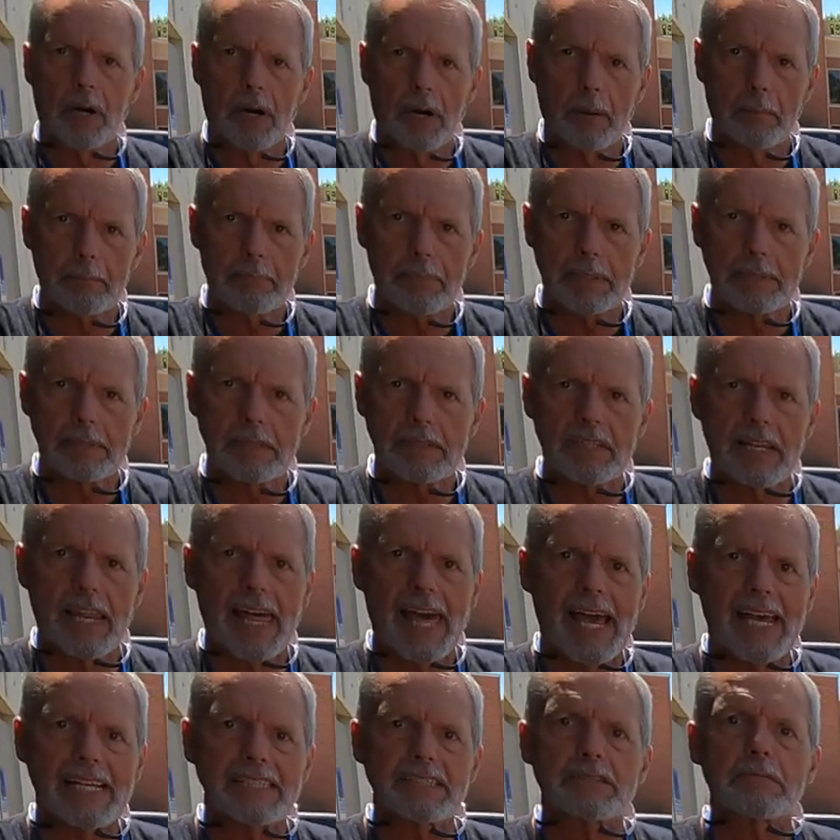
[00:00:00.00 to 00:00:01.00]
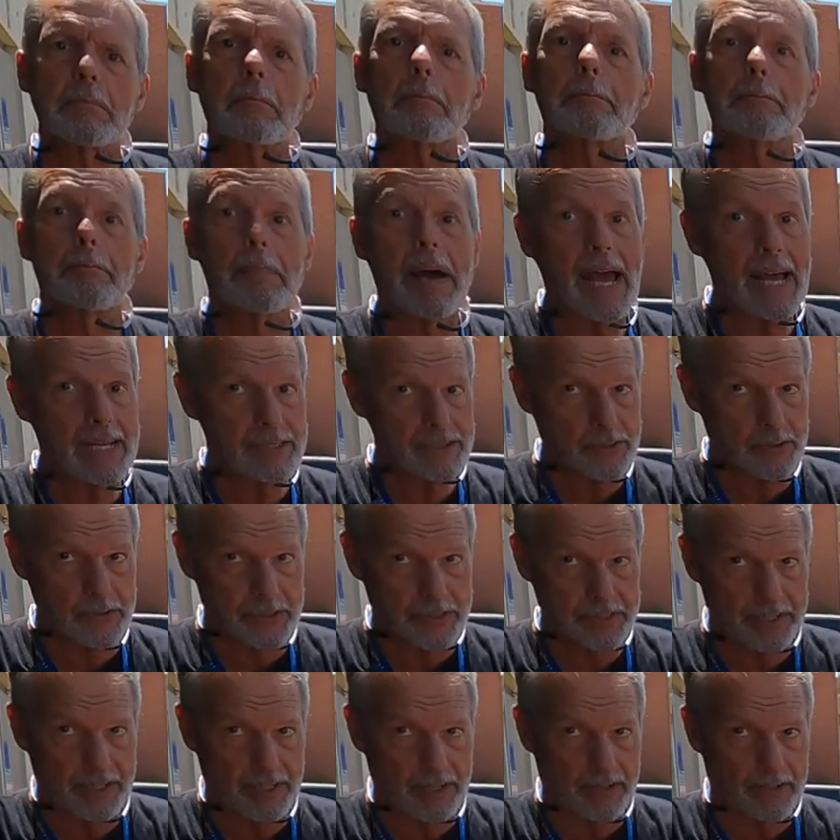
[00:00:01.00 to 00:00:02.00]
pump slash master
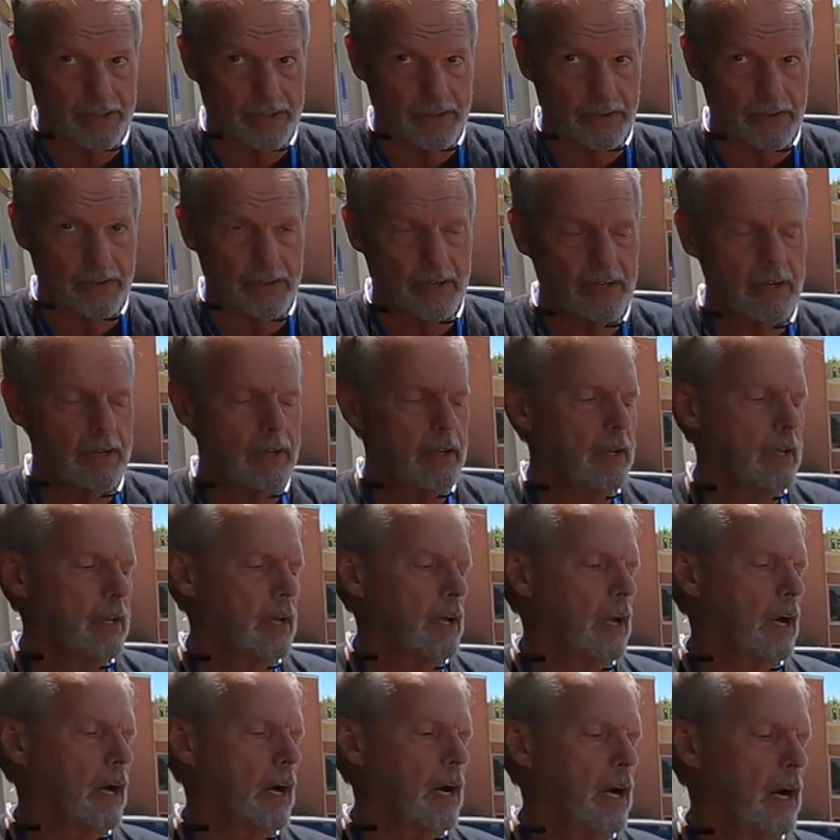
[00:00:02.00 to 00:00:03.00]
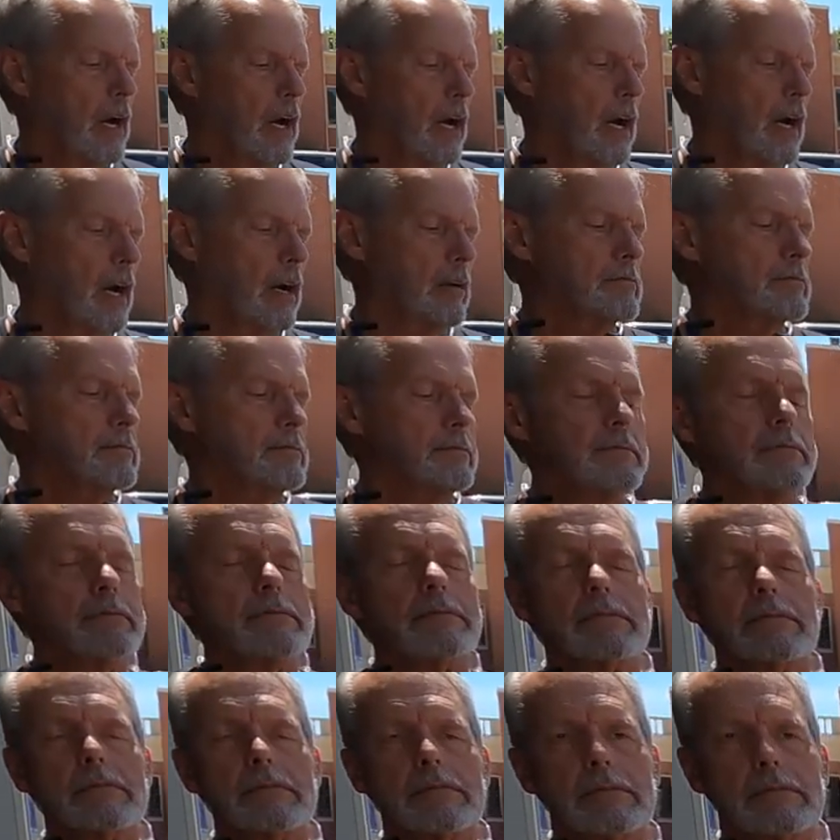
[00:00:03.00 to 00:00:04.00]
cylinder.
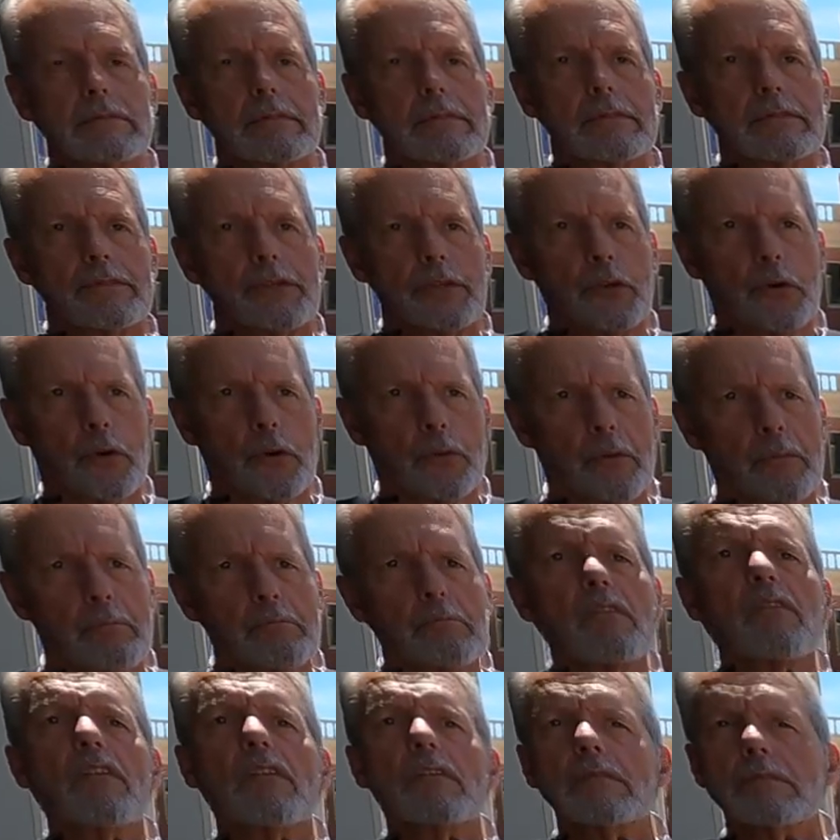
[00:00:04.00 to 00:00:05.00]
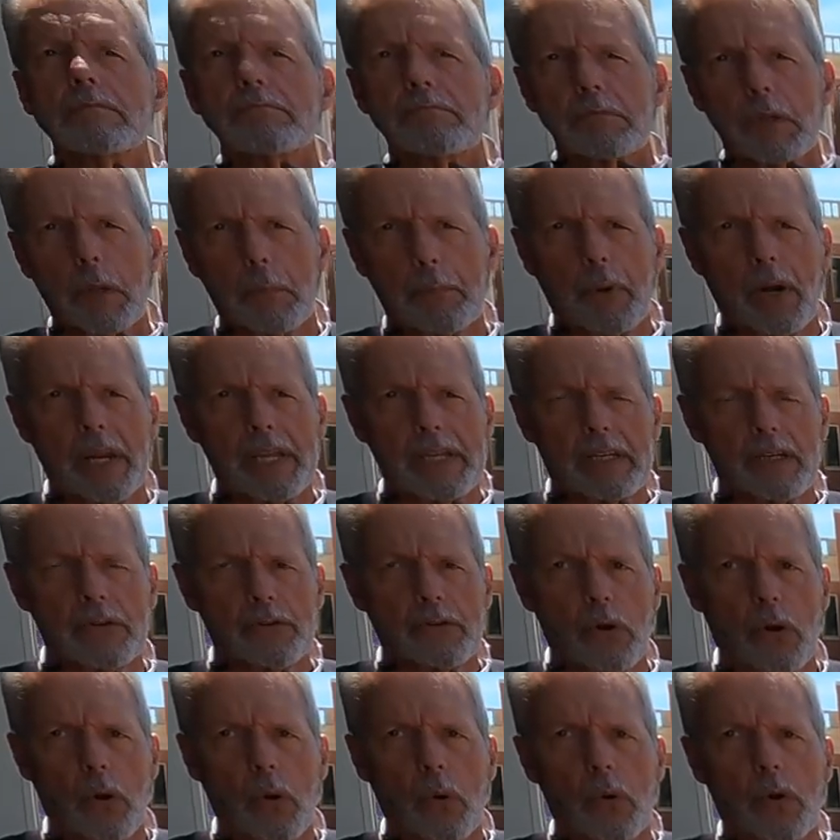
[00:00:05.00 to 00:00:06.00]
your brake
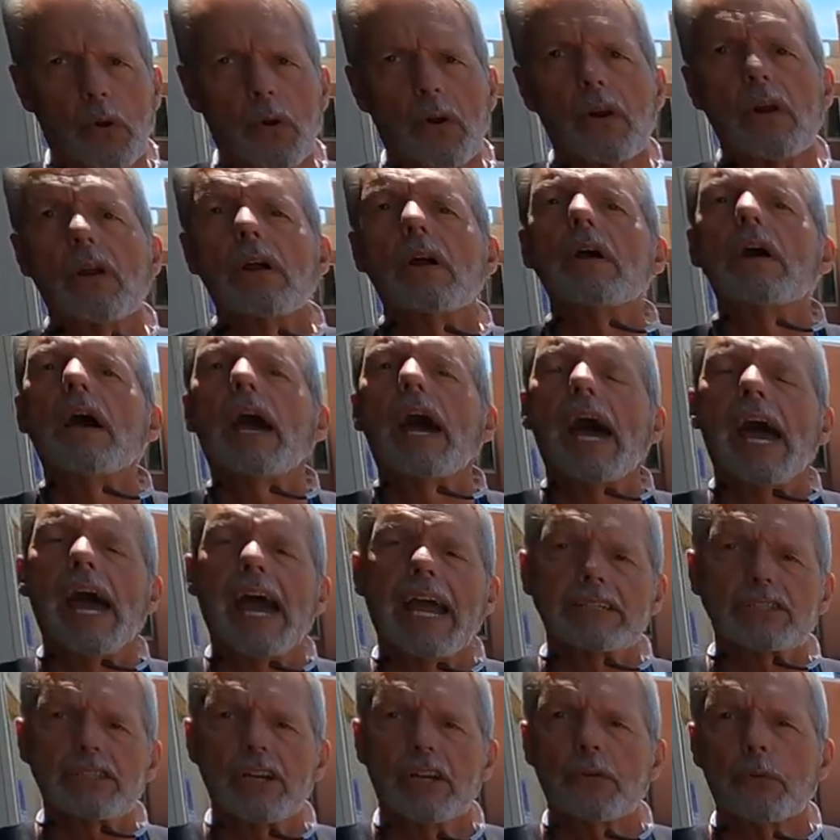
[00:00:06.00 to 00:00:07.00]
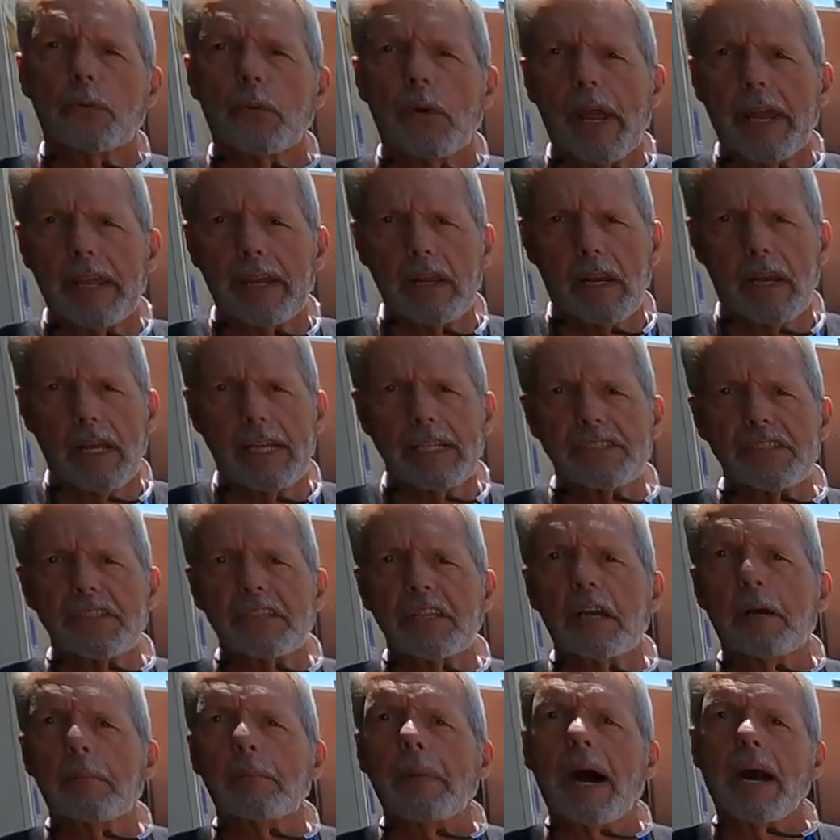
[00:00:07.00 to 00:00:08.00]
controller actually regulates
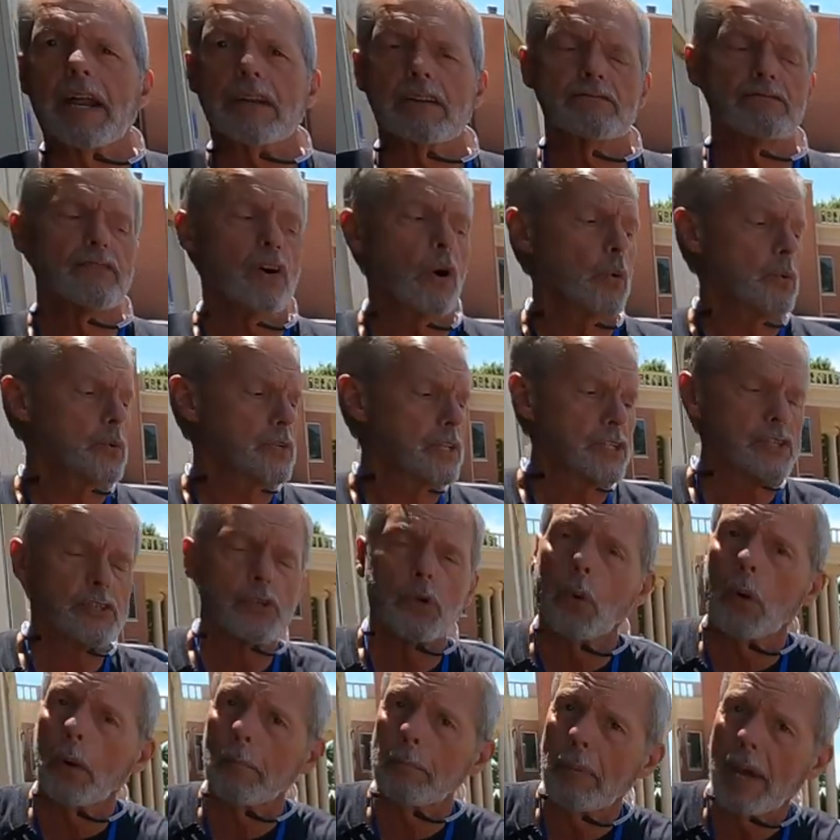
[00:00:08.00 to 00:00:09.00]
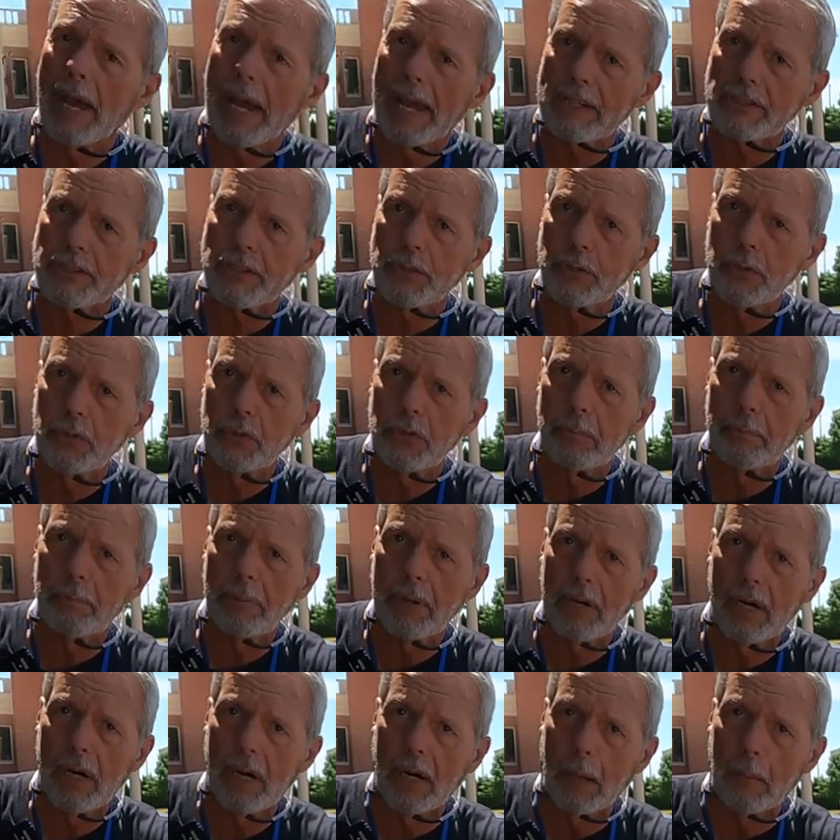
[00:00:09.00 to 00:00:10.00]
the amount of voltage going back to the
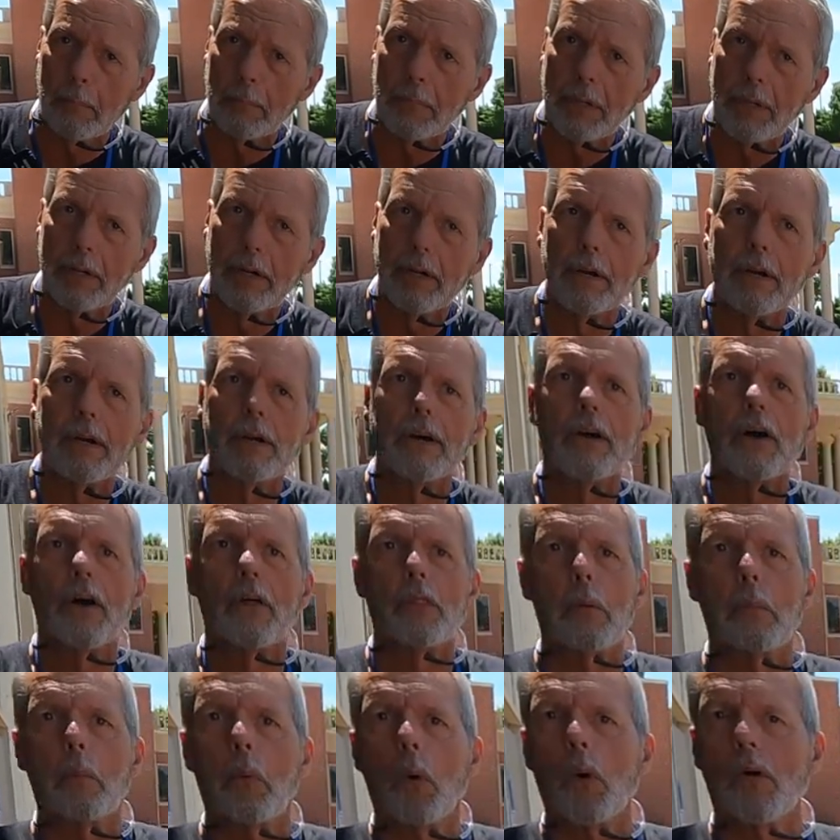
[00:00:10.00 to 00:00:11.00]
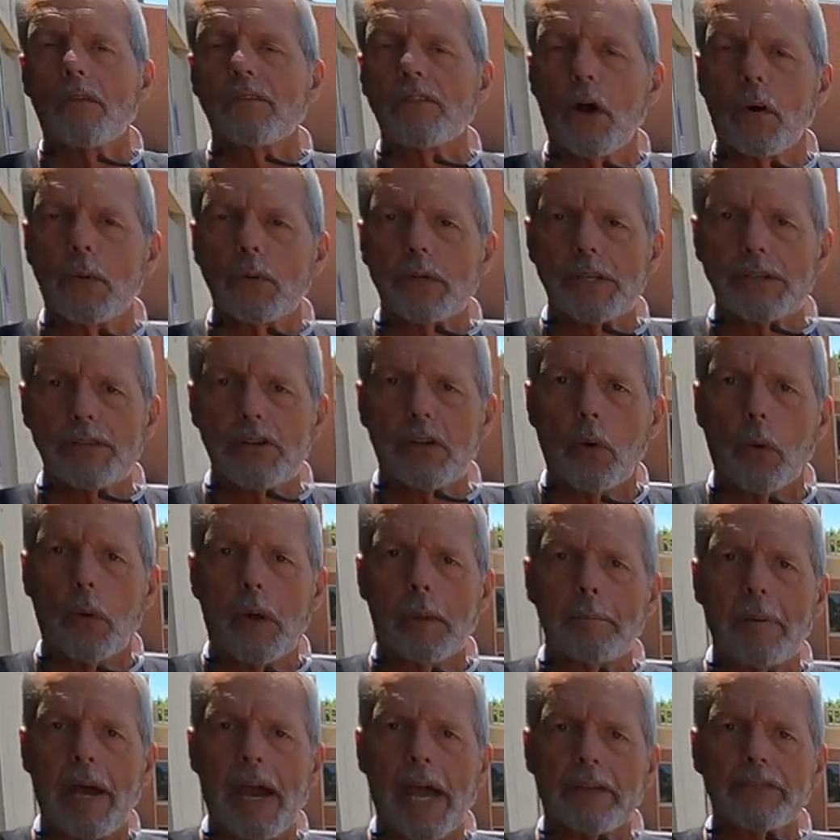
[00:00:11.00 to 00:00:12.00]
pump. The more voltage
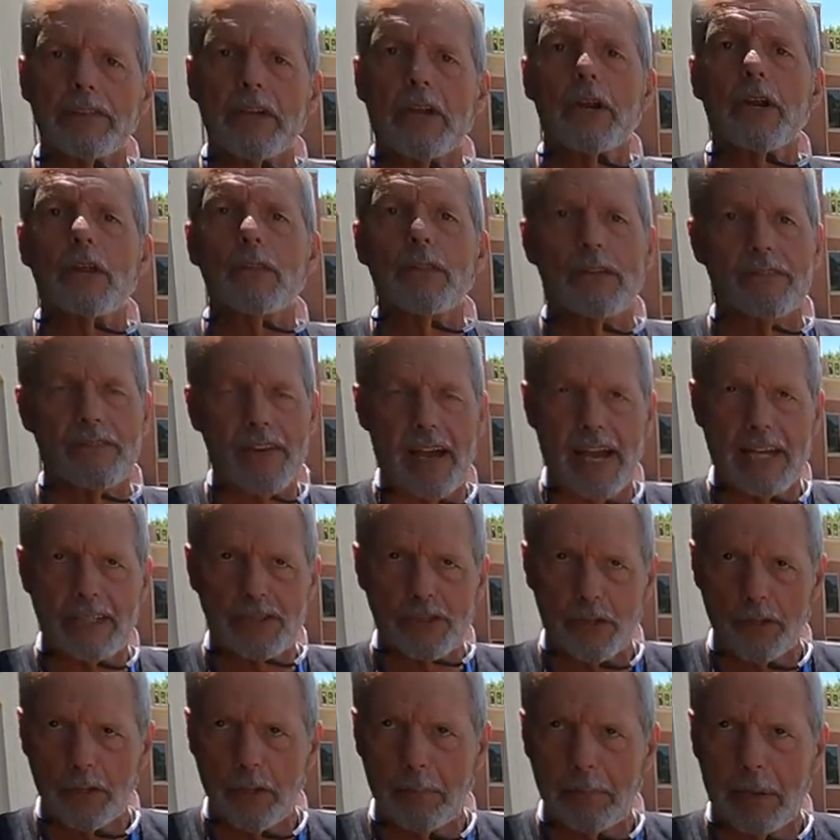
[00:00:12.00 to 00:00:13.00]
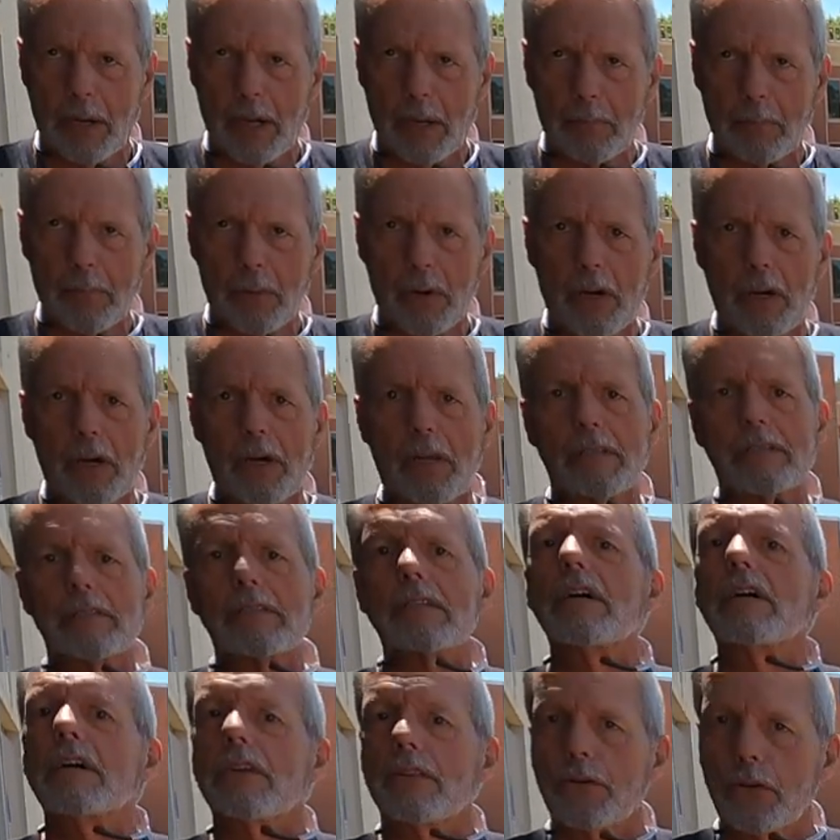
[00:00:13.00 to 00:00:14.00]
going back there, the faster the pump runs,
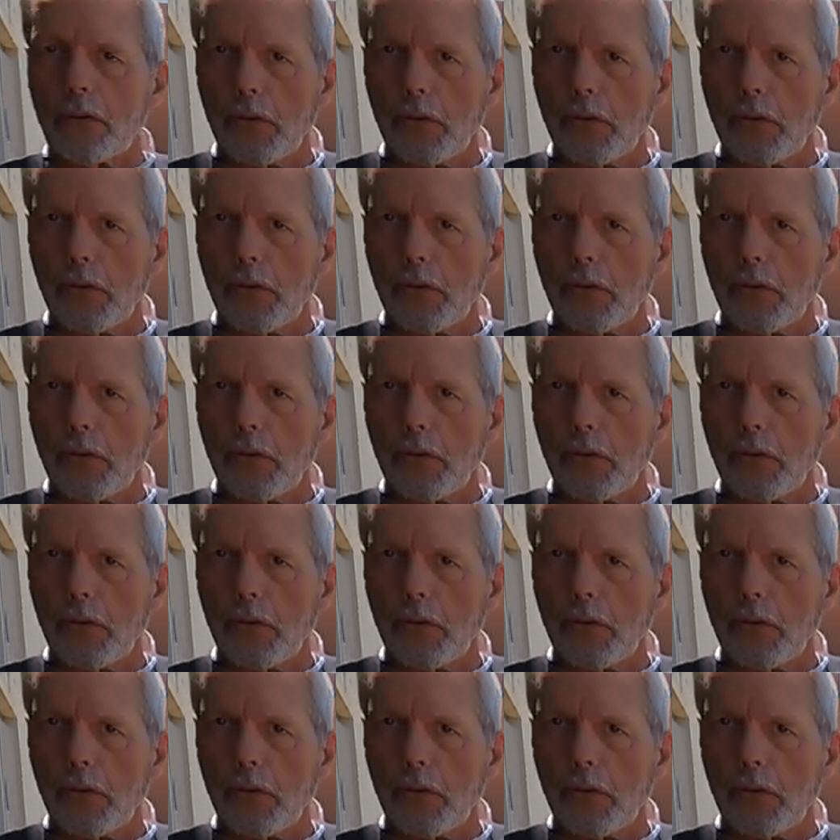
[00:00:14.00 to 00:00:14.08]
the